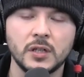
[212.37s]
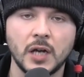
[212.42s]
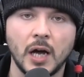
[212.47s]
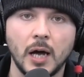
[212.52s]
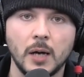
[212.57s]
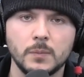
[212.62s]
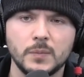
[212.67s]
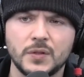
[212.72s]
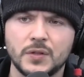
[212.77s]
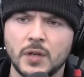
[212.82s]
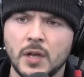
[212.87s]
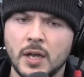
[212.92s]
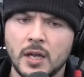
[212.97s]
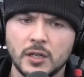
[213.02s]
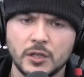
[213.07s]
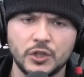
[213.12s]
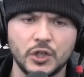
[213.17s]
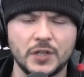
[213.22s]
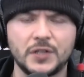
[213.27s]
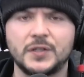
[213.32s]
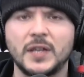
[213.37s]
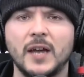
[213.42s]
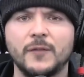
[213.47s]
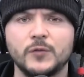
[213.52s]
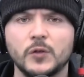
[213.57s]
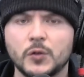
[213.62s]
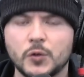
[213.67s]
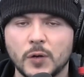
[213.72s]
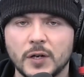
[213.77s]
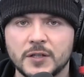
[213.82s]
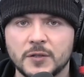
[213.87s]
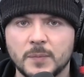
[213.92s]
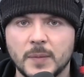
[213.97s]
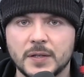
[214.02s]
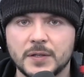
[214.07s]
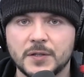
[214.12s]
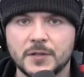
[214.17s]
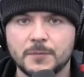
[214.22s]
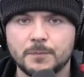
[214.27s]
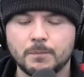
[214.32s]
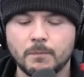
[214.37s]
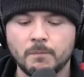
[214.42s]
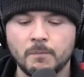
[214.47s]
comes just after Christmas.